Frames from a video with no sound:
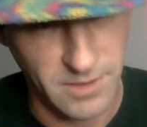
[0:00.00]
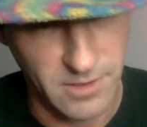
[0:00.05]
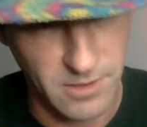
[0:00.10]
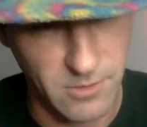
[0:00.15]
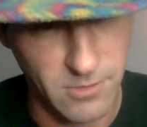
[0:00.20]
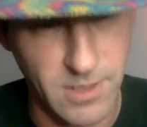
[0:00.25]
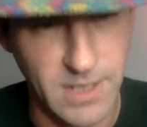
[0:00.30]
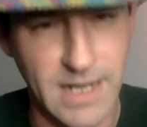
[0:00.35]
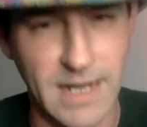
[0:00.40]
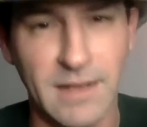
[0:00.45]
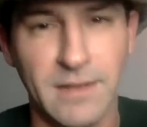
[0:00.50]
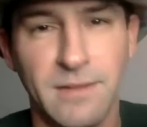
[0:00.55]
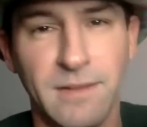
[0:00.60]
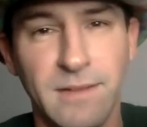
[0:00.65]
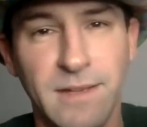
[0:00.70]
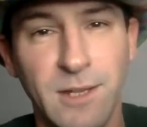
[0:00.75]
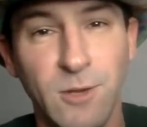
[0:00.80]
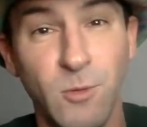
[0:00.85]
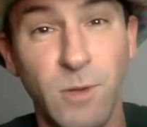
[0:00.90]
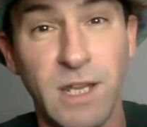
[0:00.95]
All right,
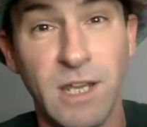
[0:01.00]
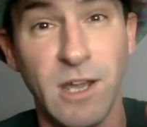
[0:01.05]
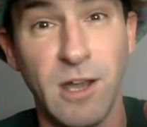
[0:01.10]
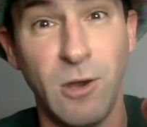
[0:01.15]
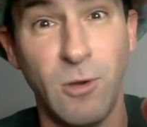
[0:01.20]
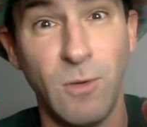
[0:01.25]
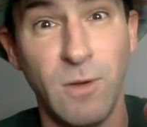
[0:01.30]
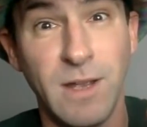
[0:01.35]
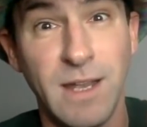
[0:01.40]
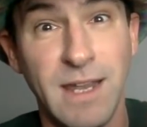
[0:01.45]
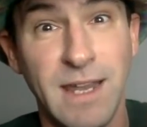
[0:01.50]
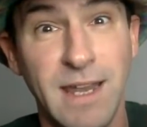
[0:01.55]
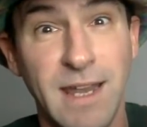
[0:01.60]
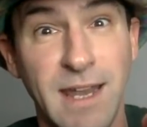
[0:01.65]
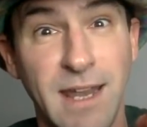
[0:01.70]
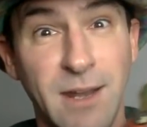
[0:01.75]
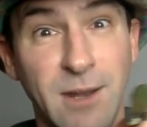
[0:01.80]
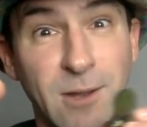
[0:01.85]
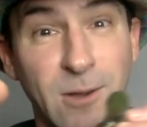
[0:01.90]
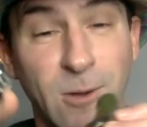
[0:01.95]
here we go.
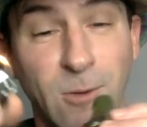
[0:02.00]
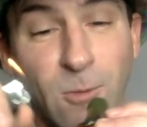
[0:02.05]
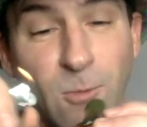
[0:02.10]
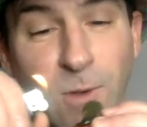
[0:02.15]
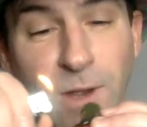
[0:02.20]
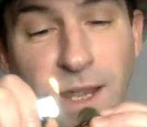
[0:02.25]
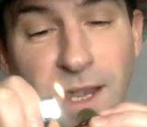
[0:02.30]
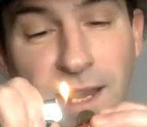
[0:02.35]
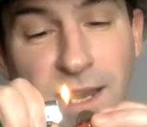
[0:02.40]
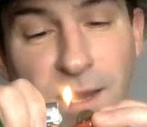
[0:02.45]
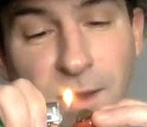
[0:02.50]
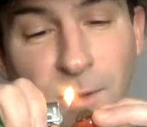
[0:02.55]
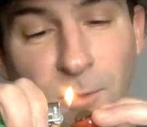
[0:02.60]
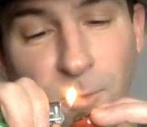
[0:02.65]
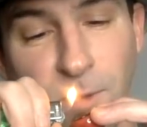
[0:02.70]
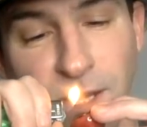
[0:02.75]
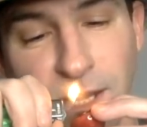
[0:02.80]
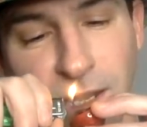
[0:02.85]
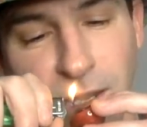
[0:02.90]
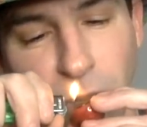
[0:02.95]
And away
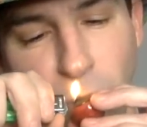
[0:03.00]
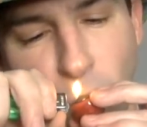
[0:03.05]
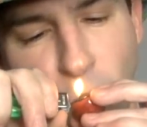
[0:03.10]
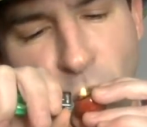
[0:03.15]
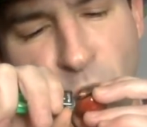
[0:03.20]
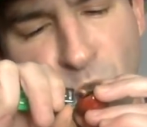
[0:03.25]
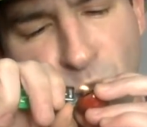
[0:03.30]
we go.